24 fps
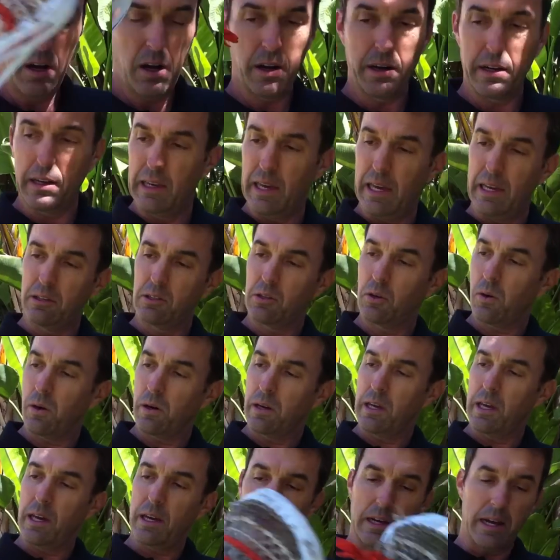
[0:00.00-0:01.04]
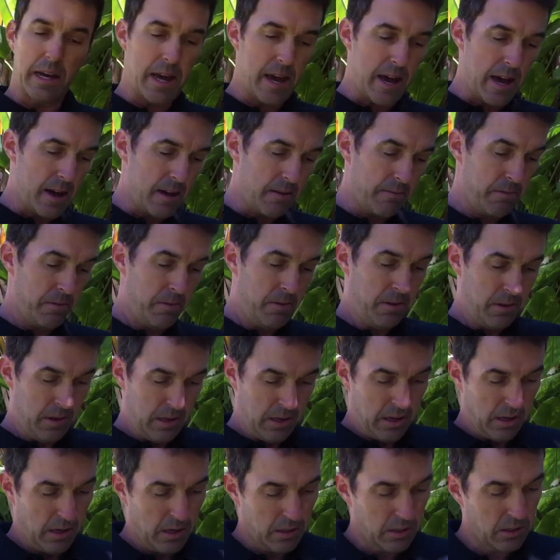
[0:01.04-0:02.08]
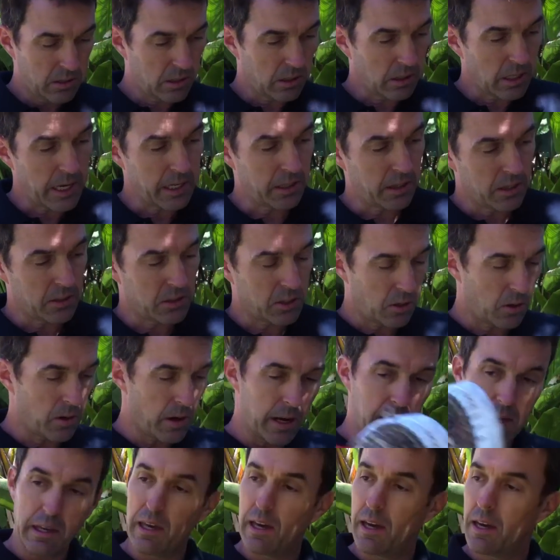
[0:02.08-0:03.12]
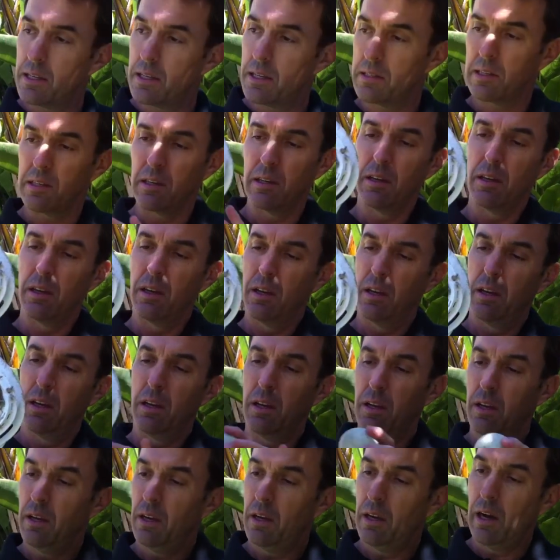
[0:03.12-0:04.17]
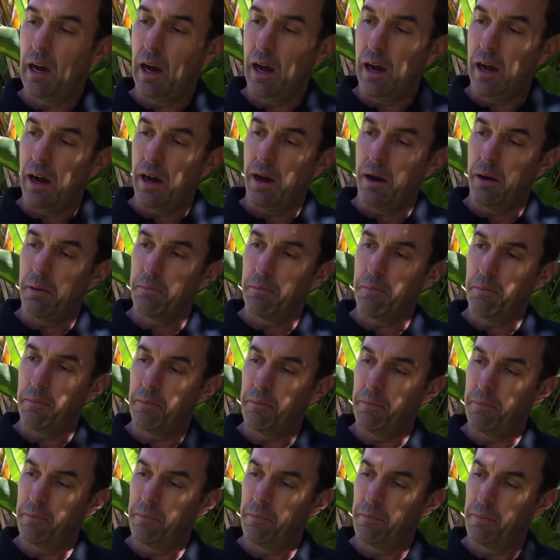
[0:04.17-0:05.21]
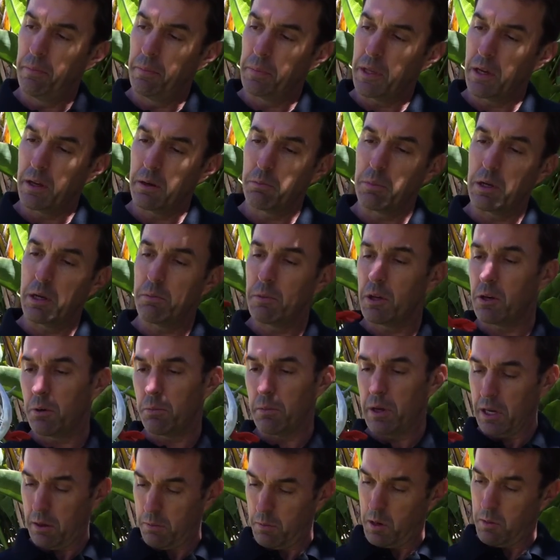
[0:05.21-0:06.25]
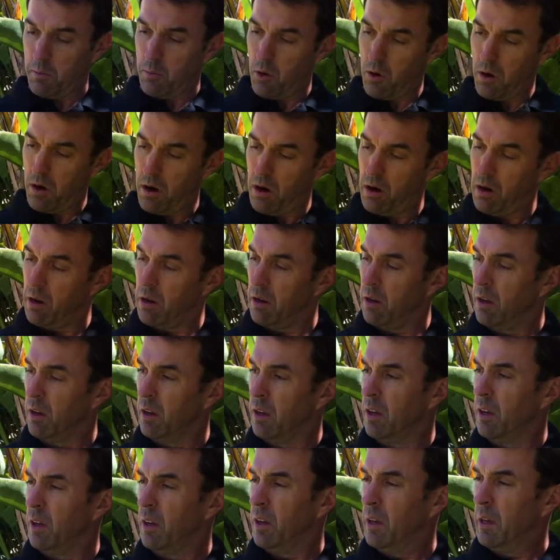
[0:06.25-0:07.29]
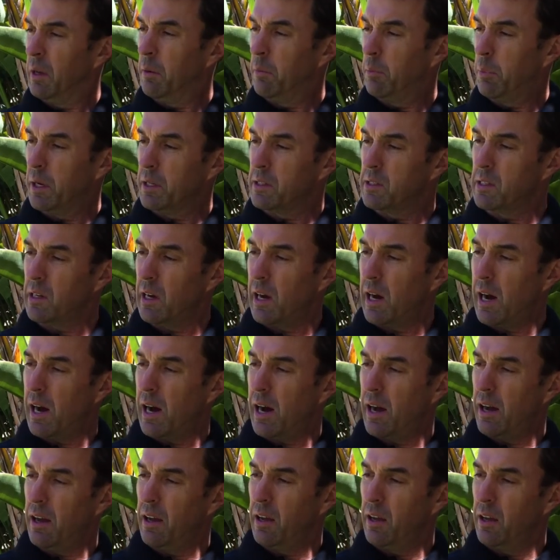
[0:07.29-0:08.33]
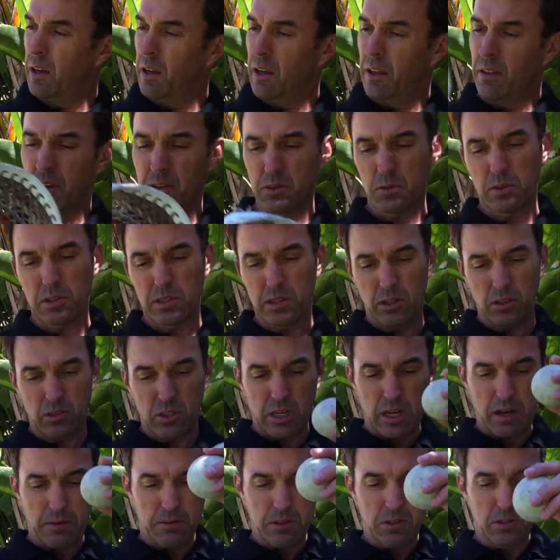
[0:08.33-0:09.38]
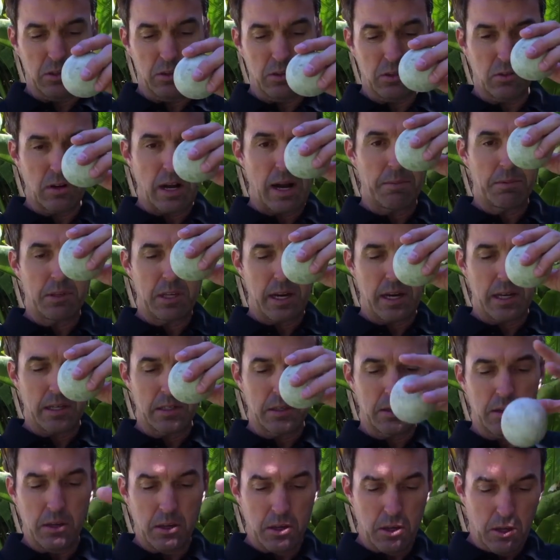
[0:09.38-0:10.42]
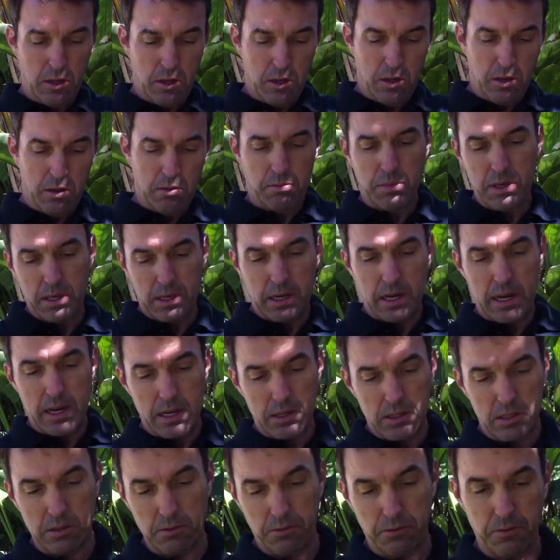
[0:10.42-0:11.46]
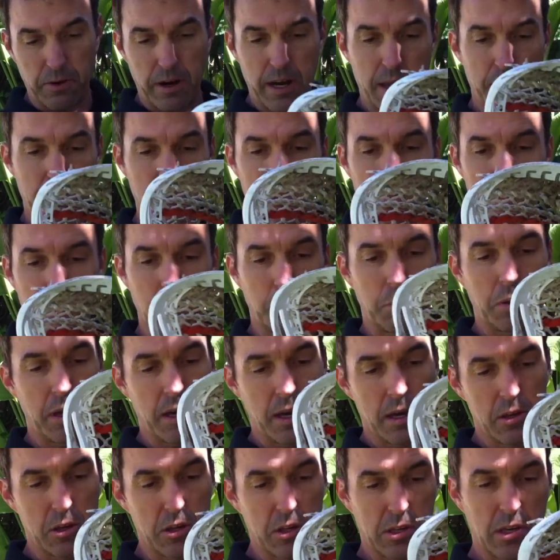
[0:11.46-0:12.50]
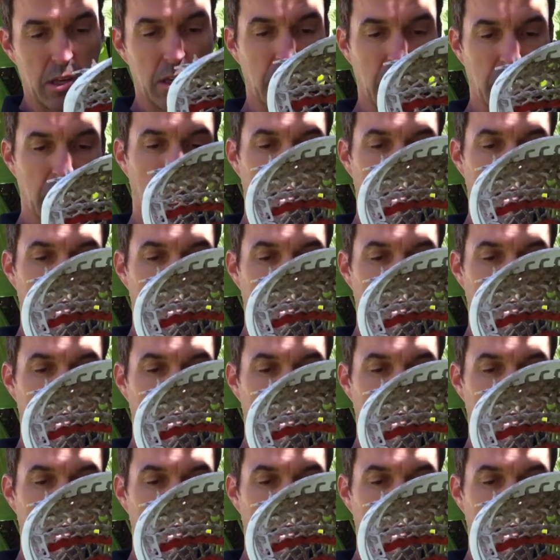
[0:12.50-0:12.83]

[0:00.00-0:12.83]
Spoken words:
on a gate torque head I have. I used to like these crank heads. Kind of bummed they don't make them anymore. But this one's a little tough to do the drop test, because the frame is so pinched